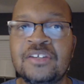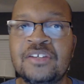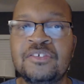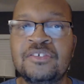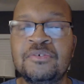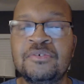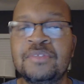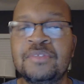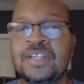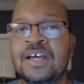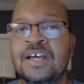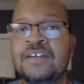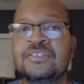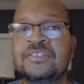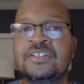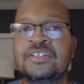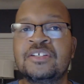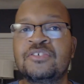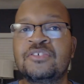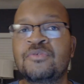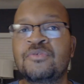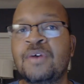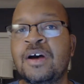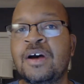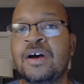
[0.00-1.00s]
in
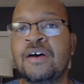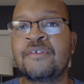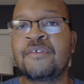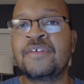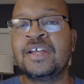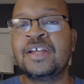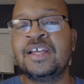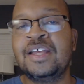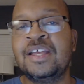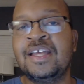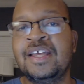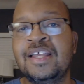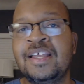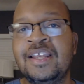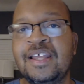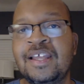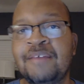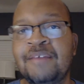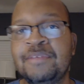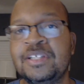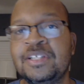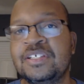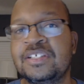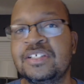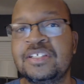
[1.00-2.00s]
2012. And let
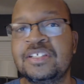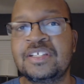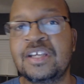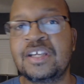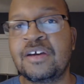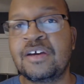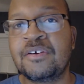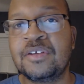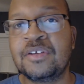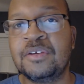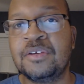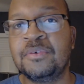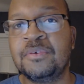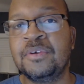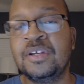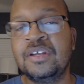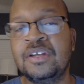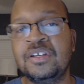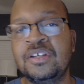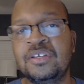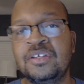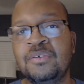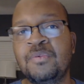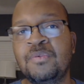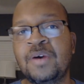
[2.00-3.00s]
me just tell you,
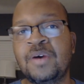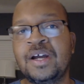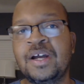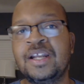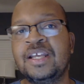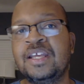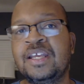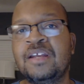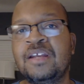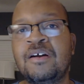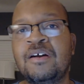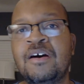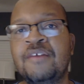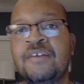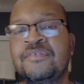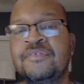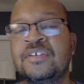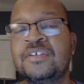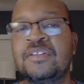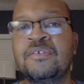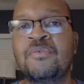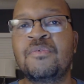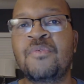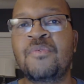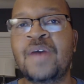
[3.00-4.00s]
you want to get off
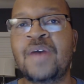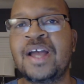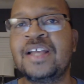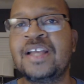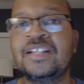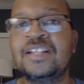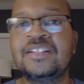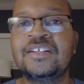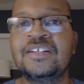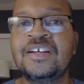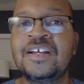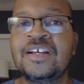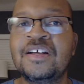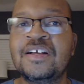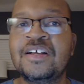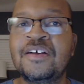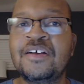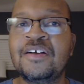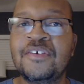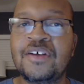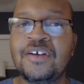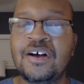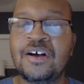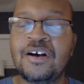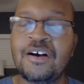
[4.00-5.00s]
to the right,
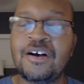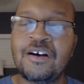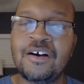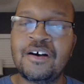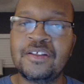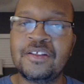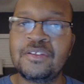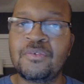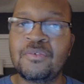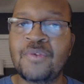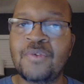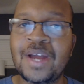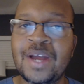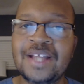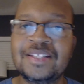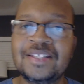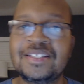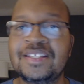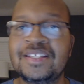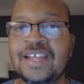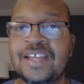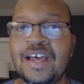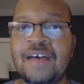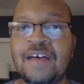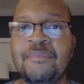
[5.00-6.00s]
on the right
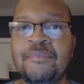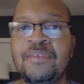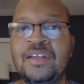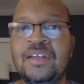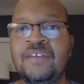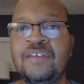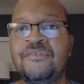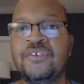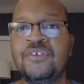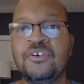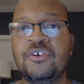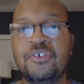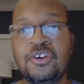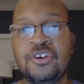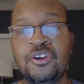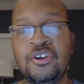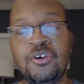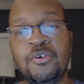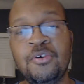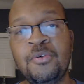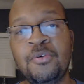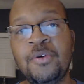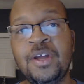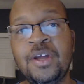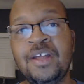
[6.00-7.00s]
step. If you're
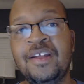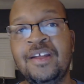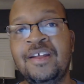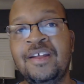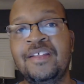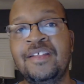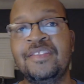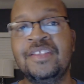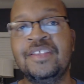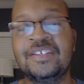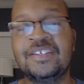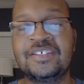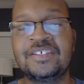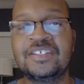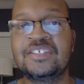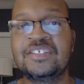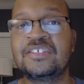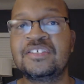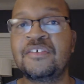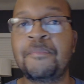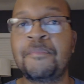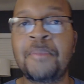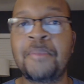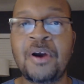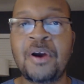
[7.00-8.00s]
new, this is
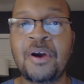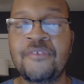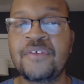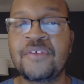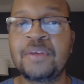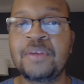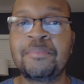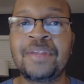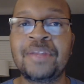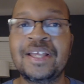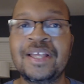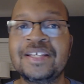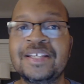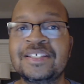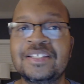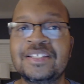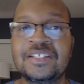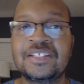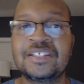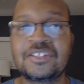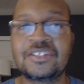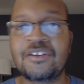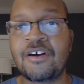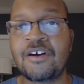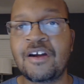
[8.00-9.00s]
the perfect place to
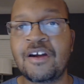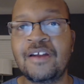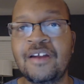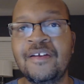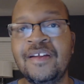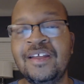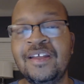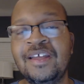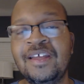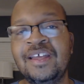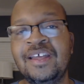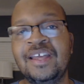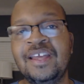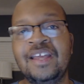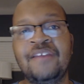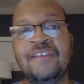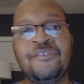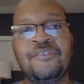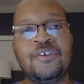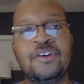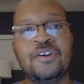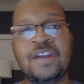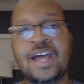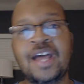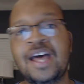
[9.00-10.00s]
start. If
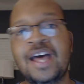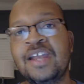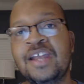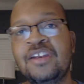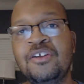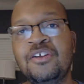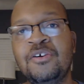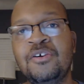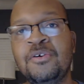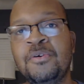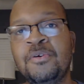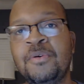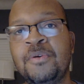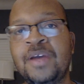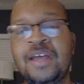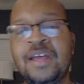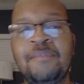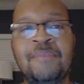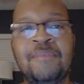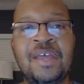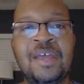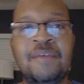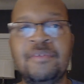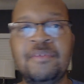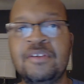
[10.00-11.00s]
you're not new
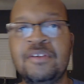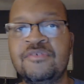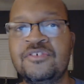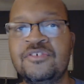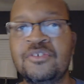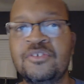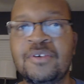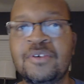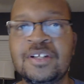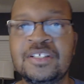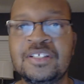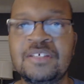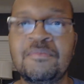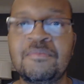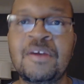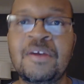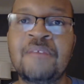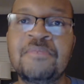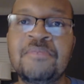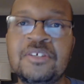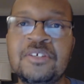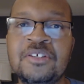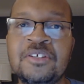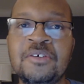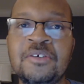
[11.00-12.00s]
and maybe you've joined some
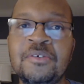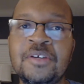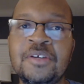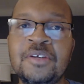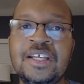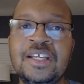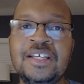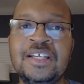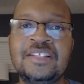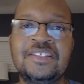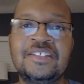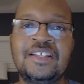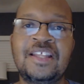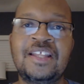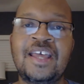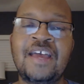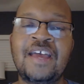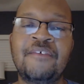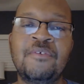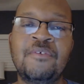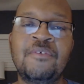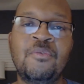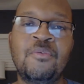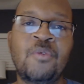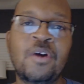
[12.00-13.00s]
opportunities and they
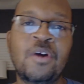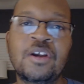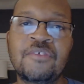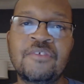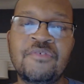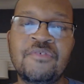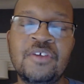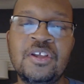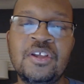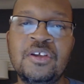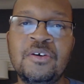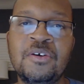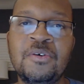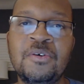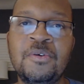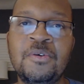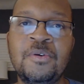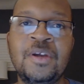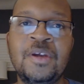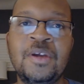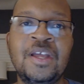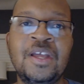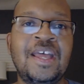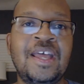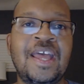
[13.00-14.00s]
haven't worked for
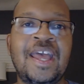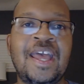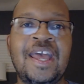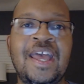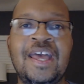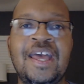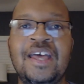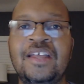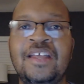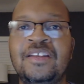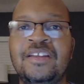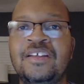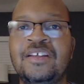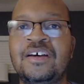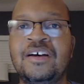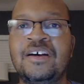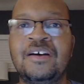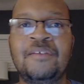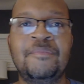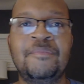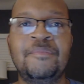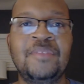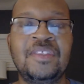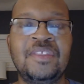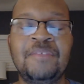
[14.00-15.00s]
you, and
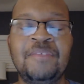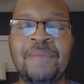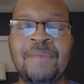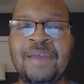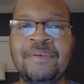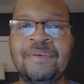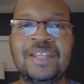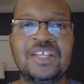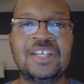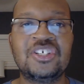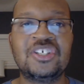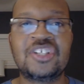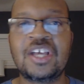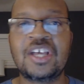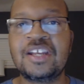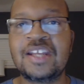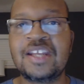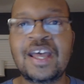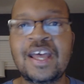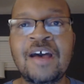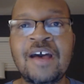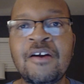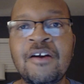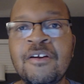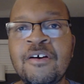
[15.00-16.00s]
maybe they shut
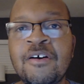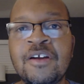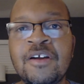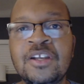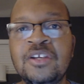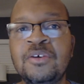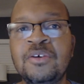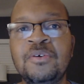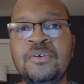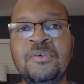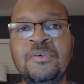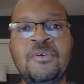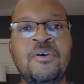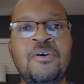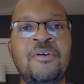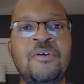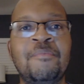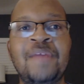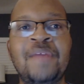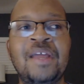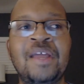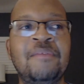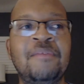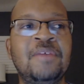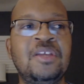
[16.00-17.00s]
down on you, or
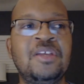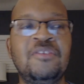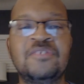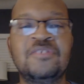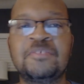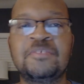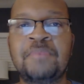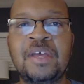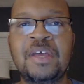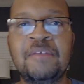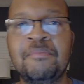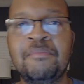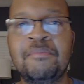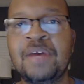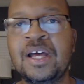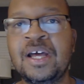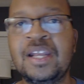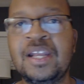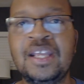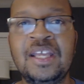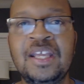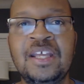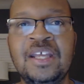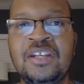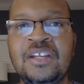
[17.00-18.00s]
maybe you spent
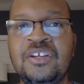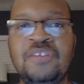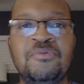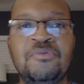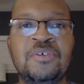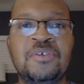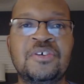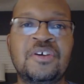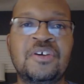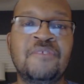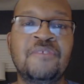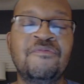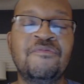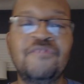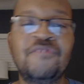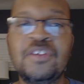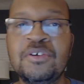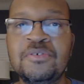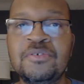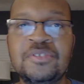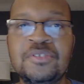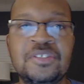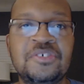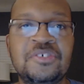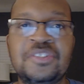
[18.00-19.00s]
money and you were
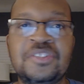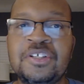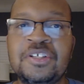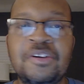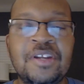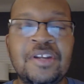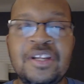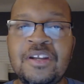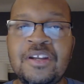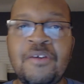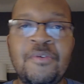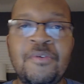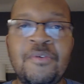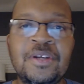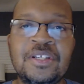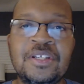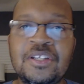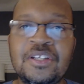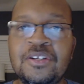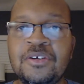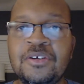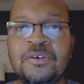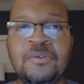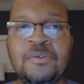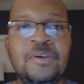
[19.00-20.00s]
confused, you still didn't know what to
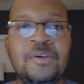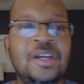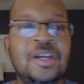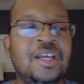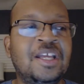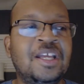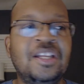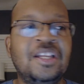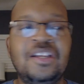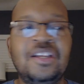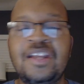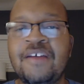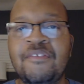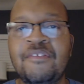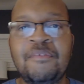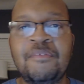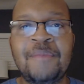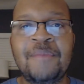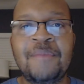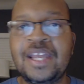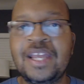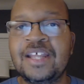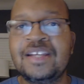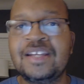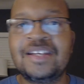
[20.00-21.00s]
do, and you never
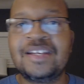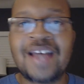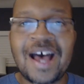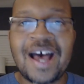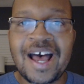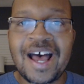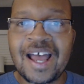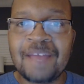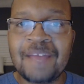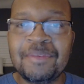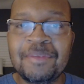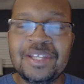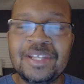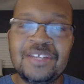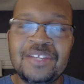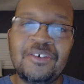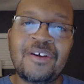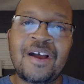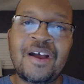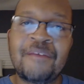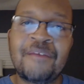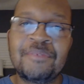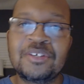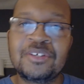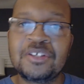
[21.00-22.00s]
made a dime in your
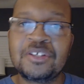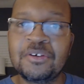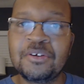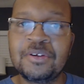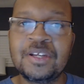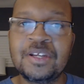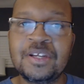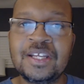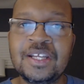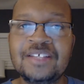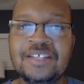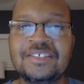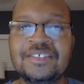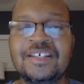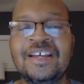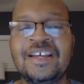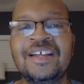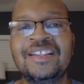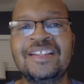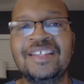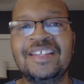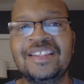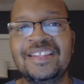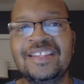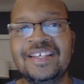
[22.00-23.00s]
opportunities,
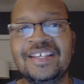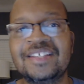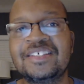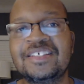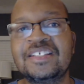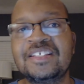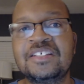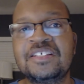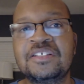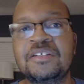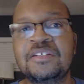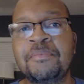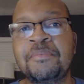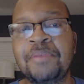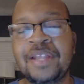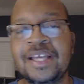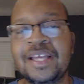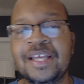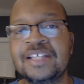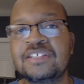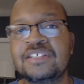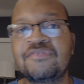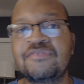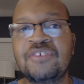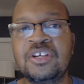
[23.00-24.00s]
then this is the
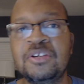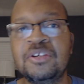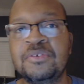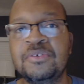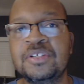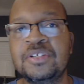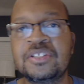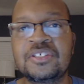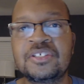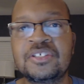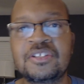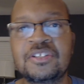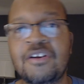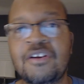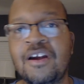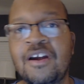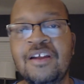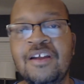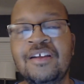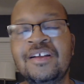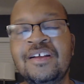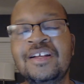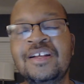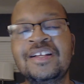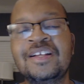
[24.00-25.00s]
place for you to start.
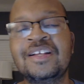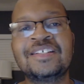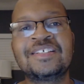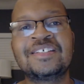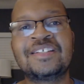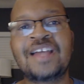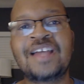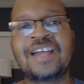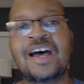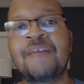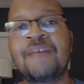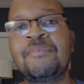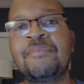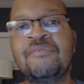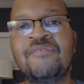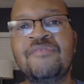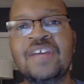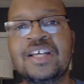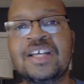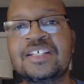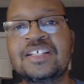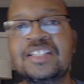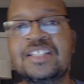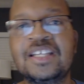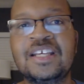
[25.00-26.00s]
Stop
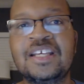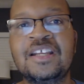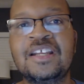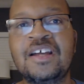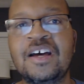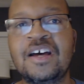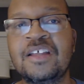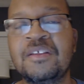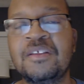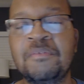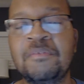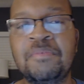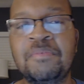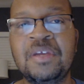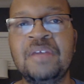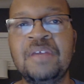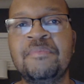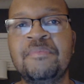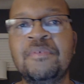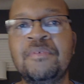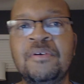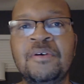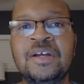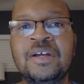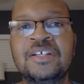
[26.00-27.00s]
investing in other
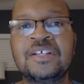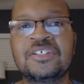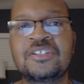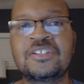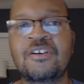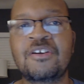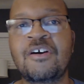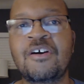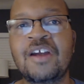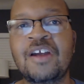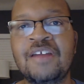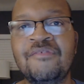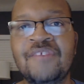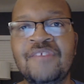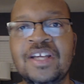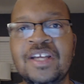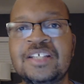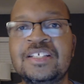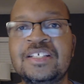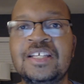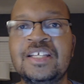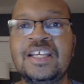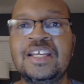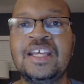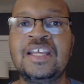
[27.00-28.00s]
people and start
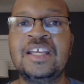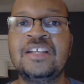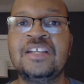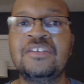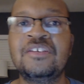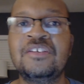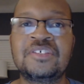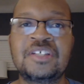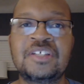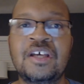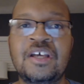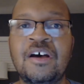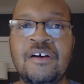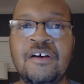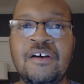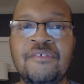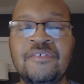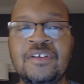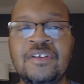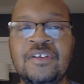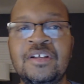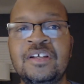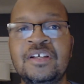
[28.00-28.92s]
investing in yourself.